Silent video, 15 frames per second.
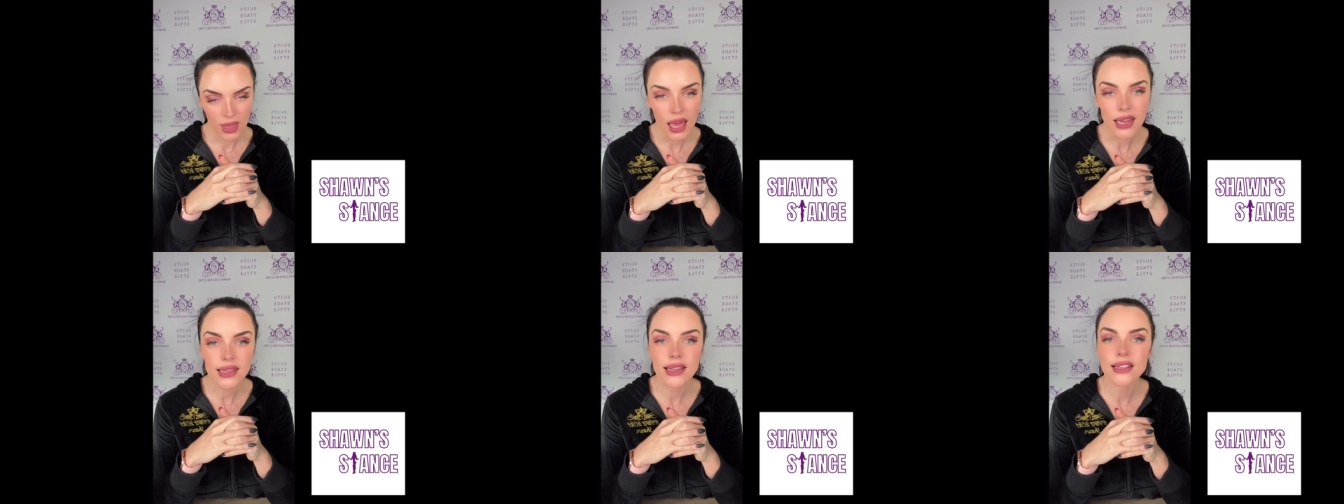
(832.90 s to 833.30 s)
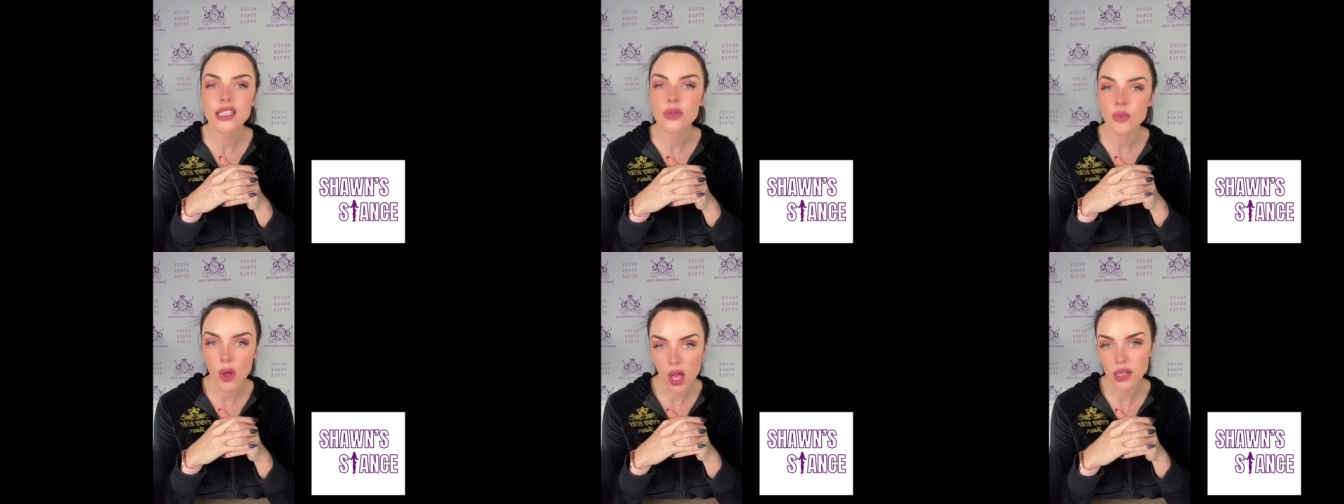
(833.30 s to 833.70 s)
That is a
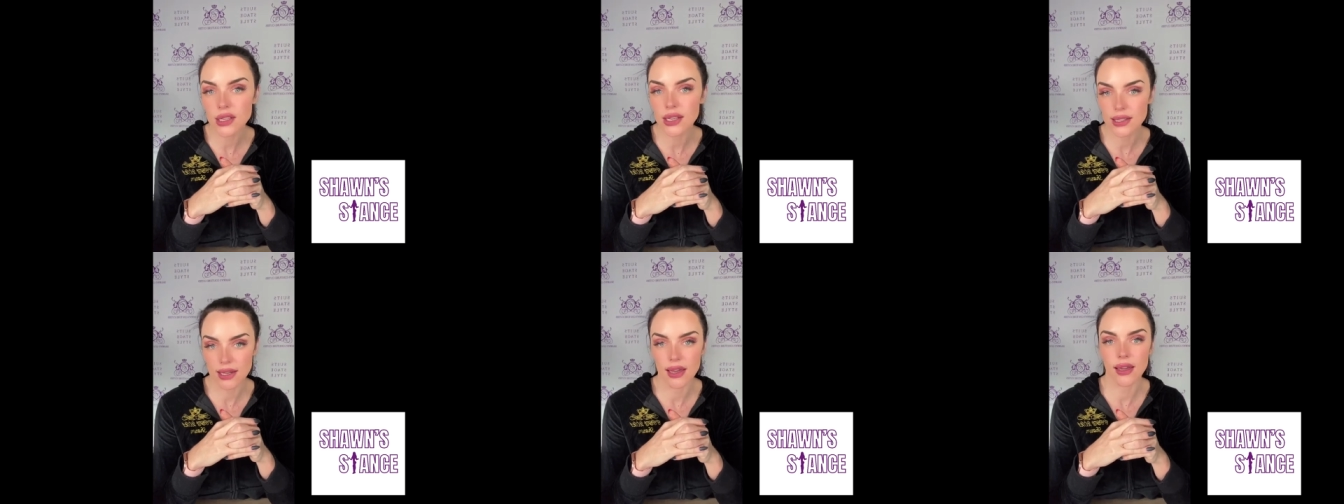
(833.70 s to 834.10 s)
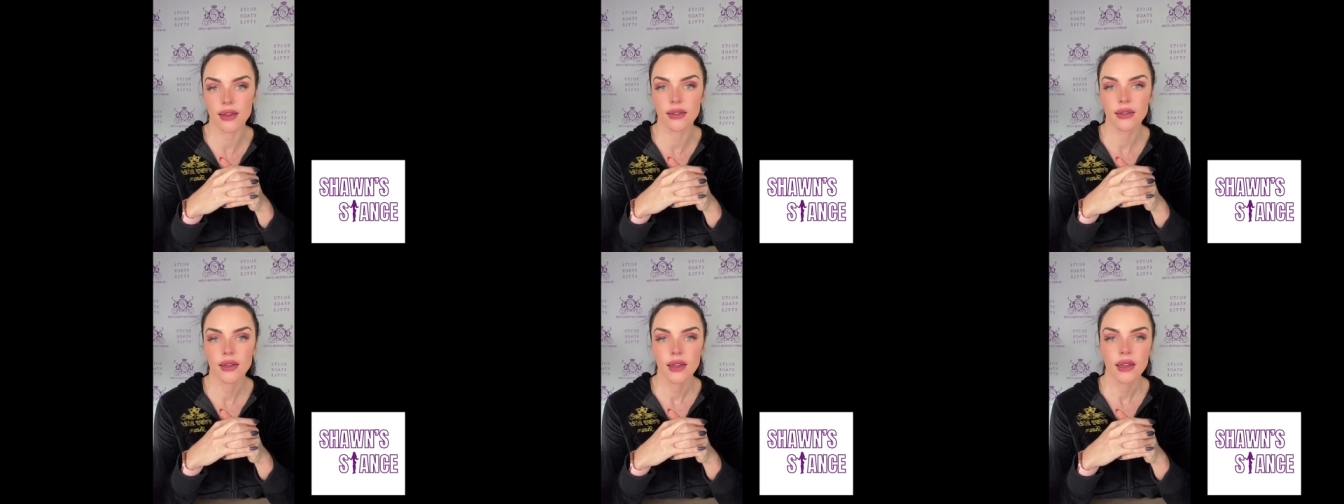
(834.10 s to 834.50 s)
small
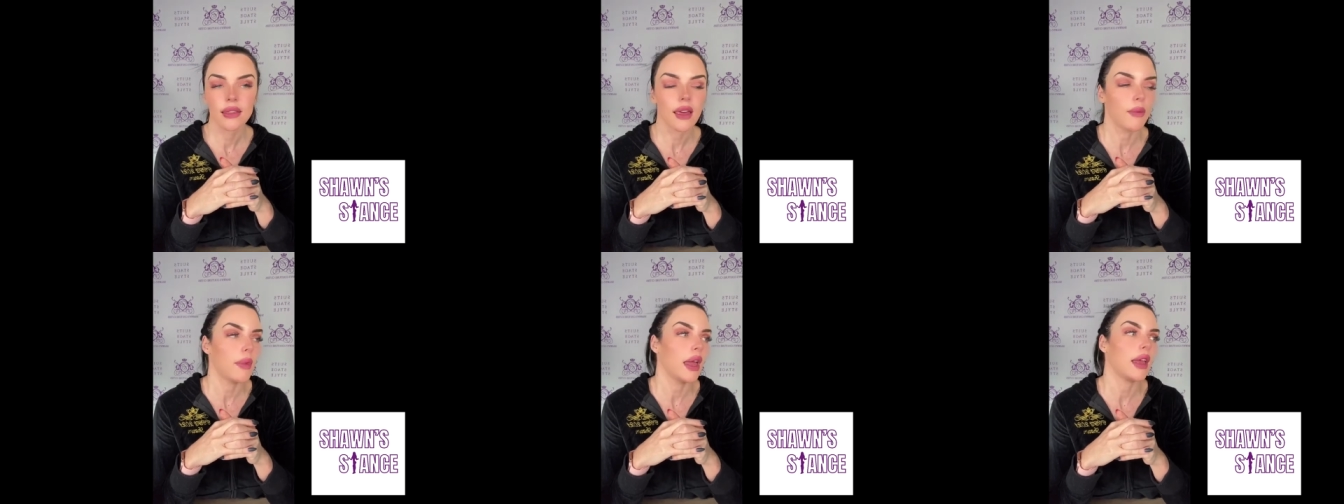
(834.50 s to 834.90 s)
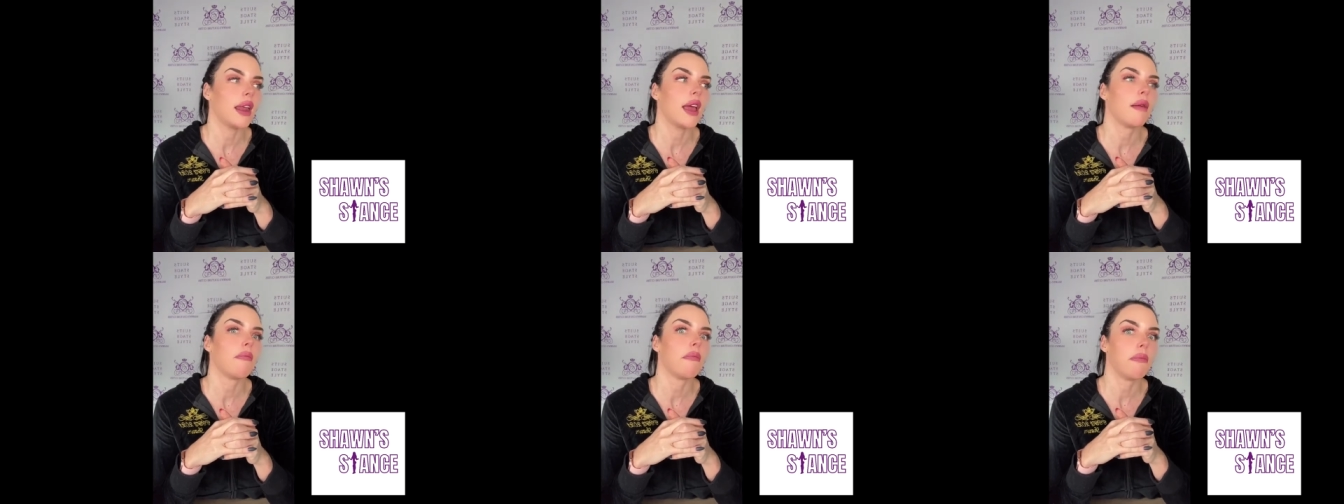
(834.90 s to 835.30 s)
detail that
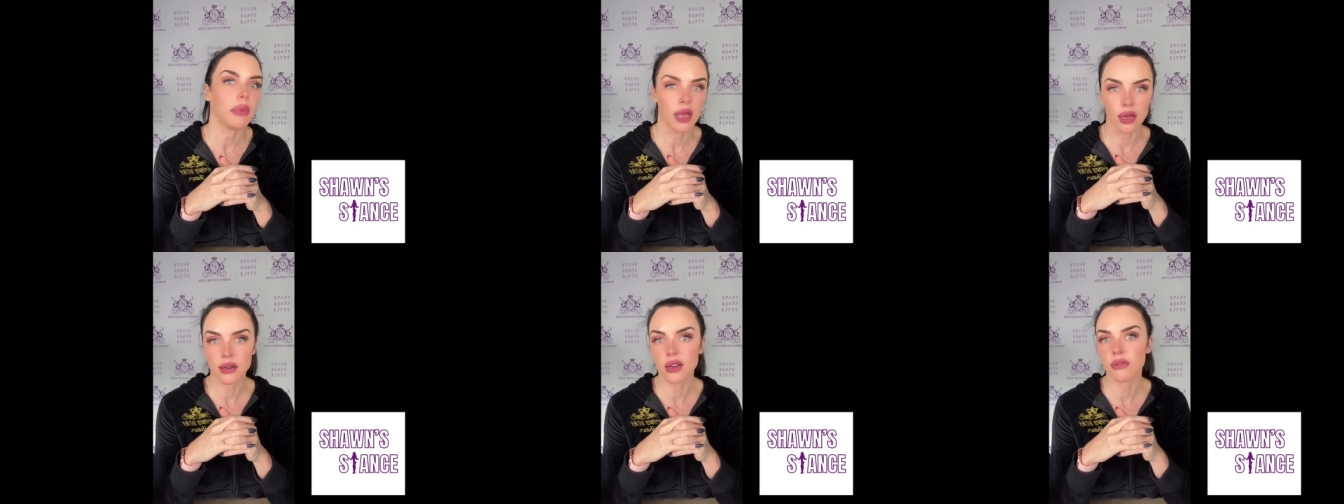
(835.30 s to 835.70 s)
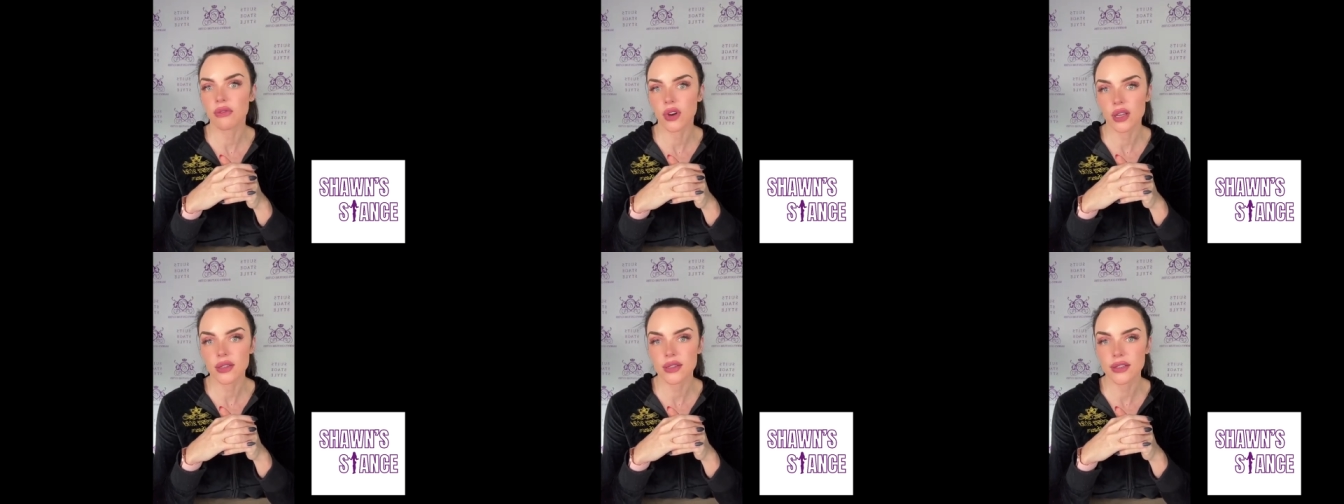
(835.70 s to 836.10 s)
made a big
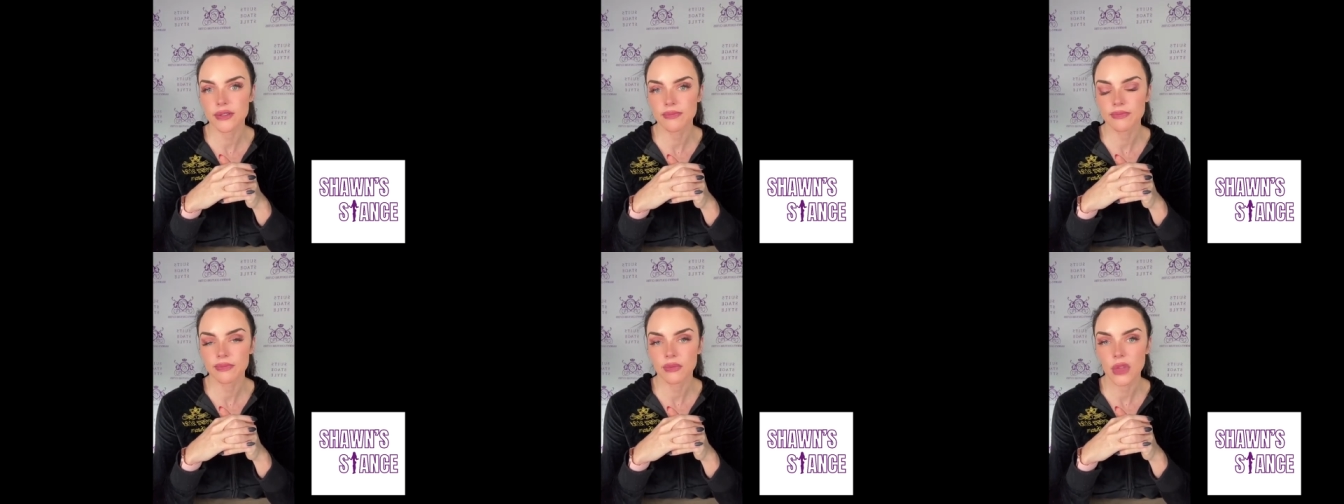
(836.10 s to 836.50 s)
difference.